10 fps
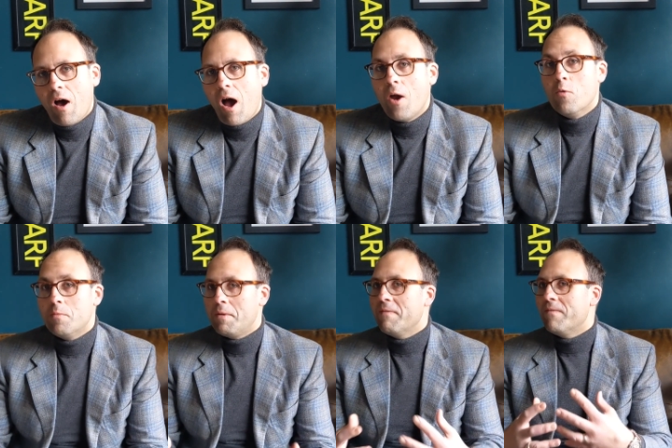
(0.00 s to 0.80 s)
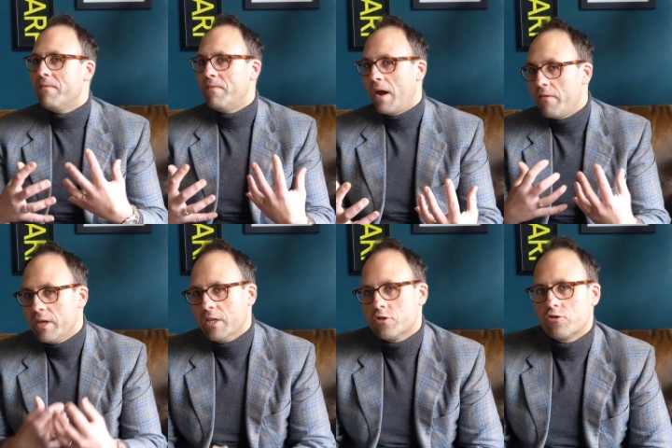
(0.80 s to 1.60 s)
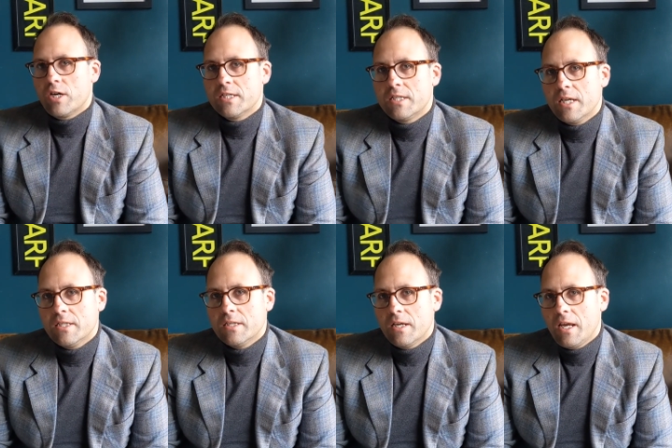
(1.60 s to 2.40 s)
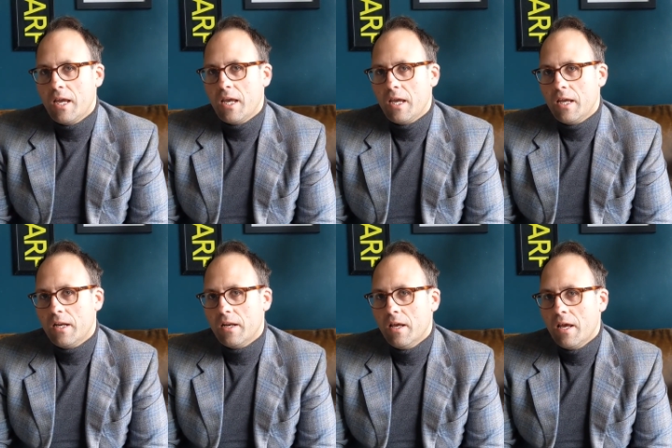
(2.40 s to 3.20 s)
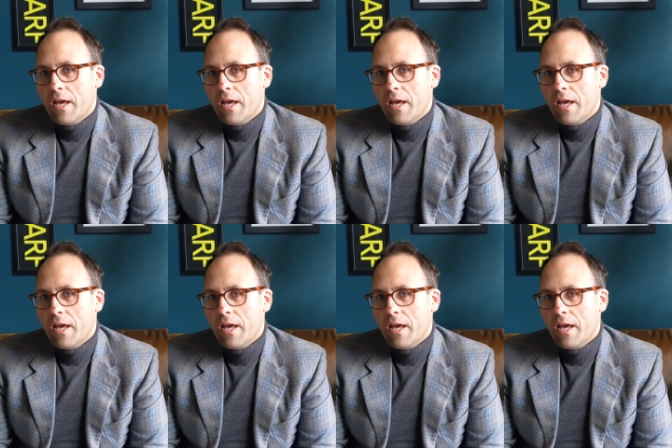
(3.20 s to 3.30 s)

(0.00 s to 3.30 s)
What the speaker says: I would be very interested in